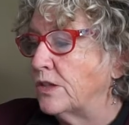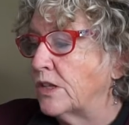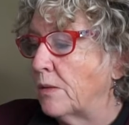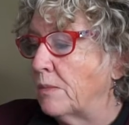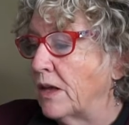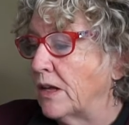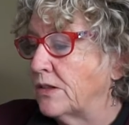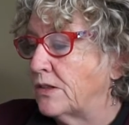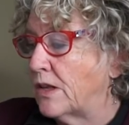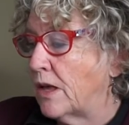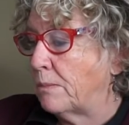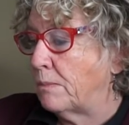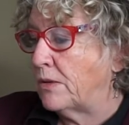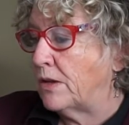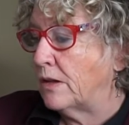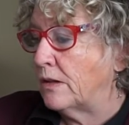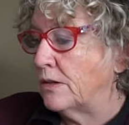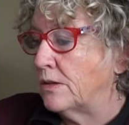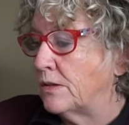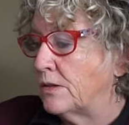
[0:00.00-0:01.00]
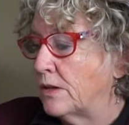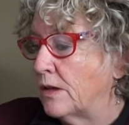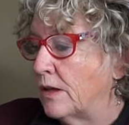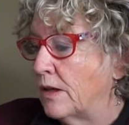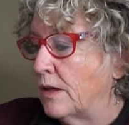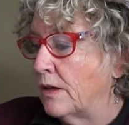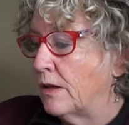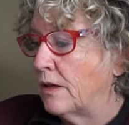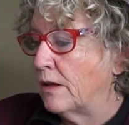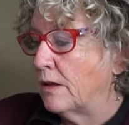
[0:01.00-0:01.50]
some acceptance.
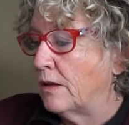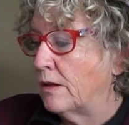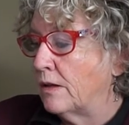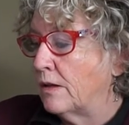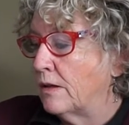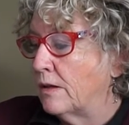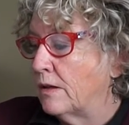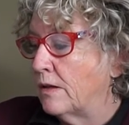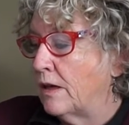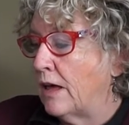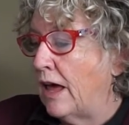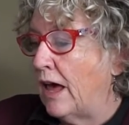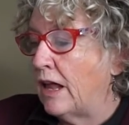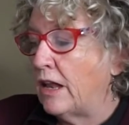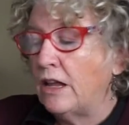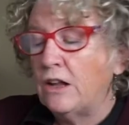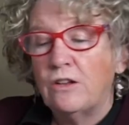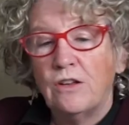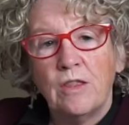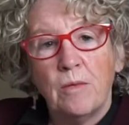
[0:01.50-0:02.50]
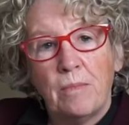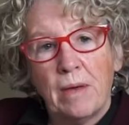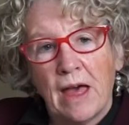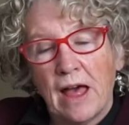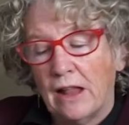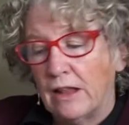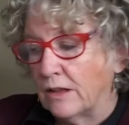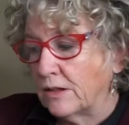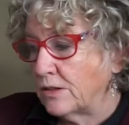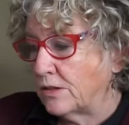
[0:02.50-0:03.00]
Heading to the
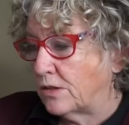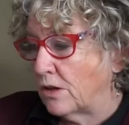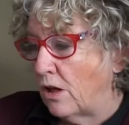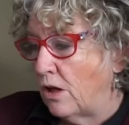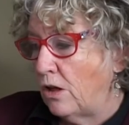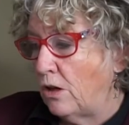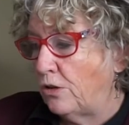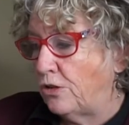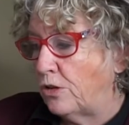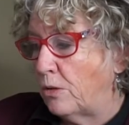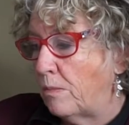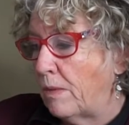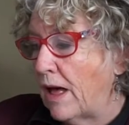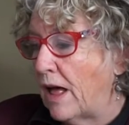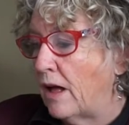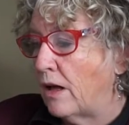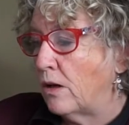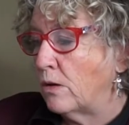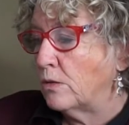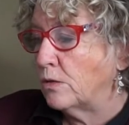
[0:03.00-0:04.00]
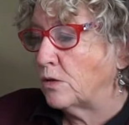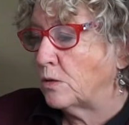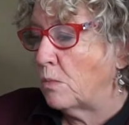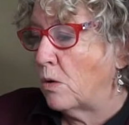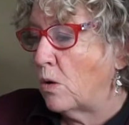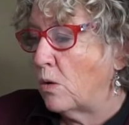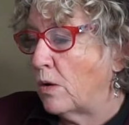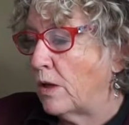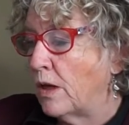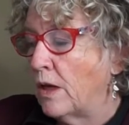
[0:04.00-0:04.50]
palace, all tobacco
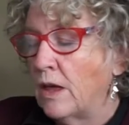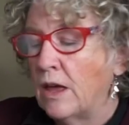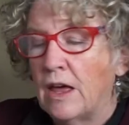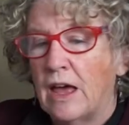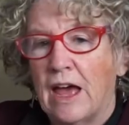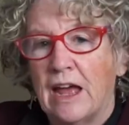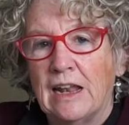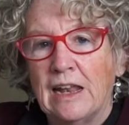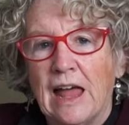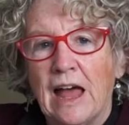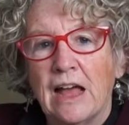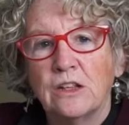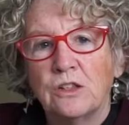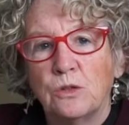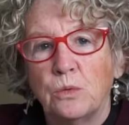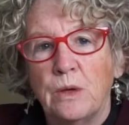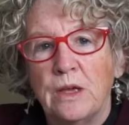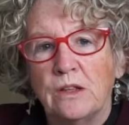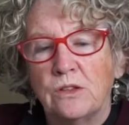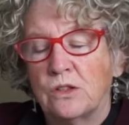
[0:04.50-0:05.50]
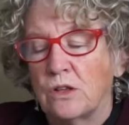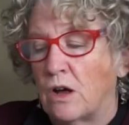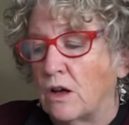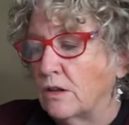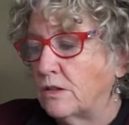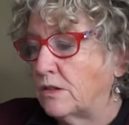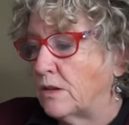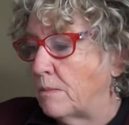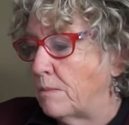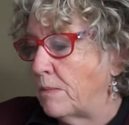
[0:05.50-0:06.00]
smoke and last week's
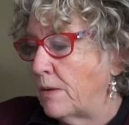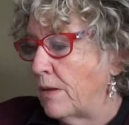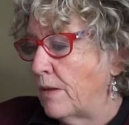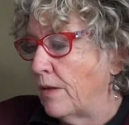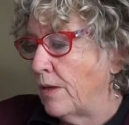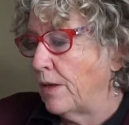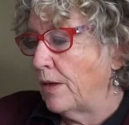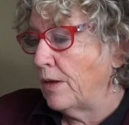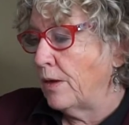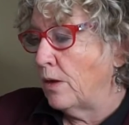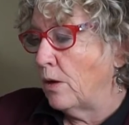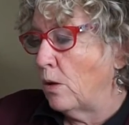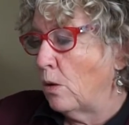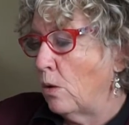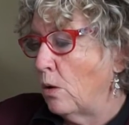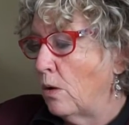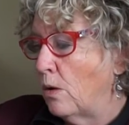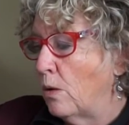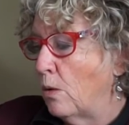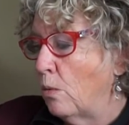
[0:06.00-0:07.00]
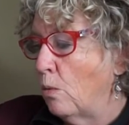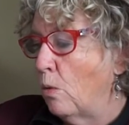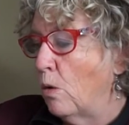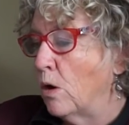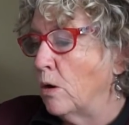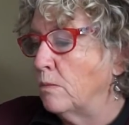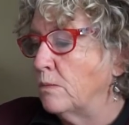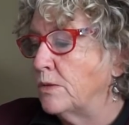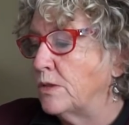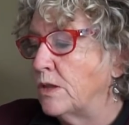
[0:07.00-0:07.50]
gossip.
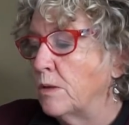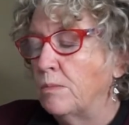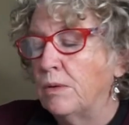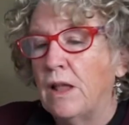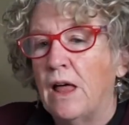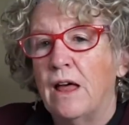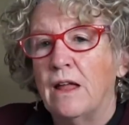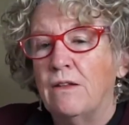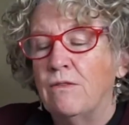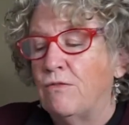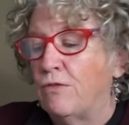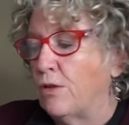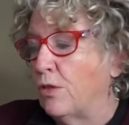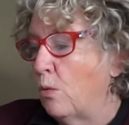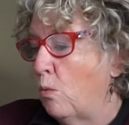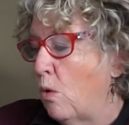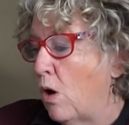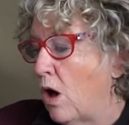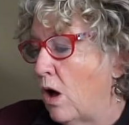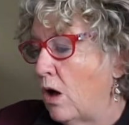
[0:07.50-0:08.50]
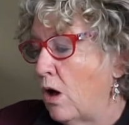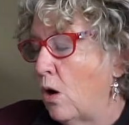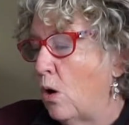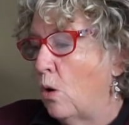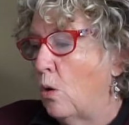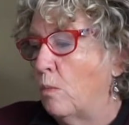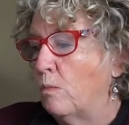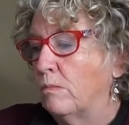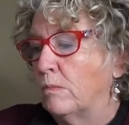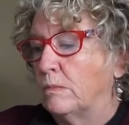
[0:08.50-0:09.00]
Warms the blood for the walk
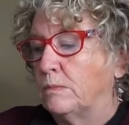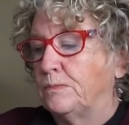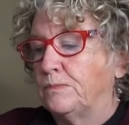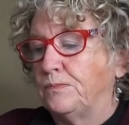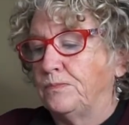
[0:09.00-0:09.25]
home.